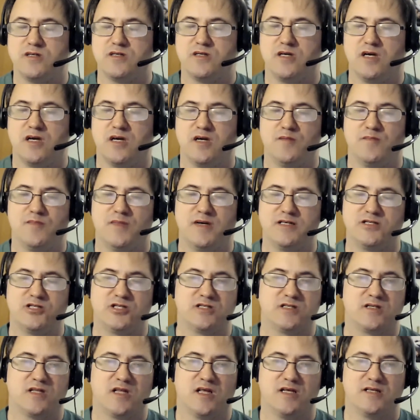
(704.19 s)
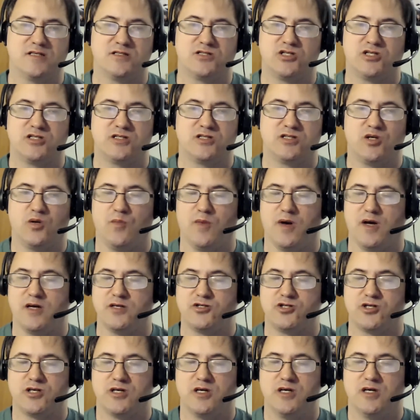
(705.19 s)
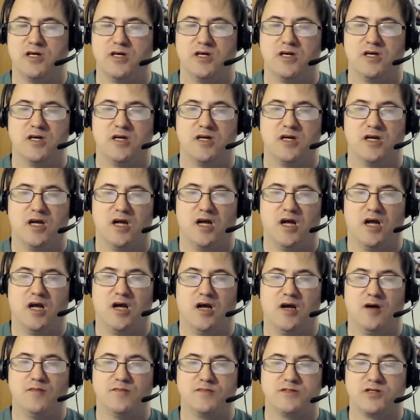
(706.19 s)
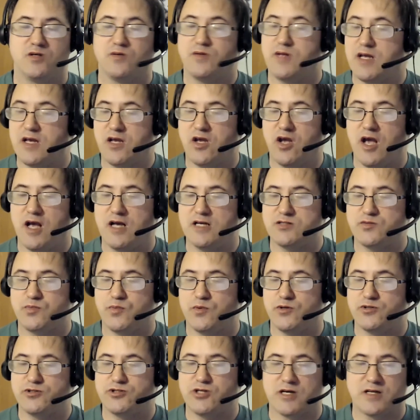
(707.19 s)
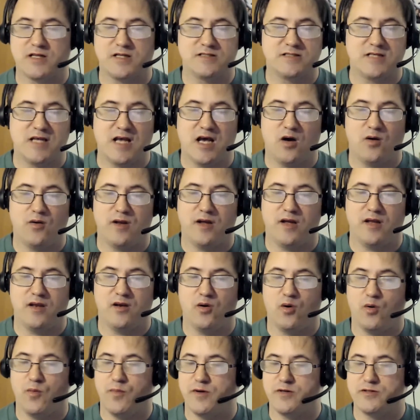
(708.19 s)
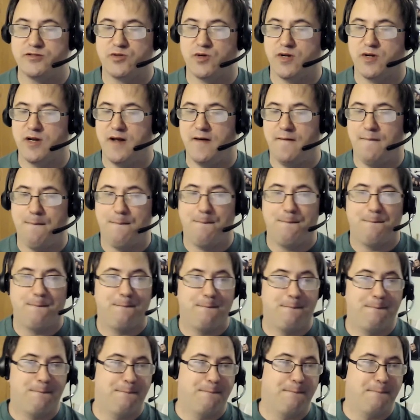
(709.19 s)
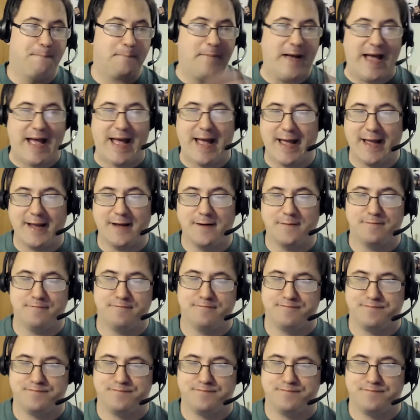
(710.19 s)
Um, I just it's just too much. Um, so thank you guys for checking this out and hope you enjoyed it. Bye.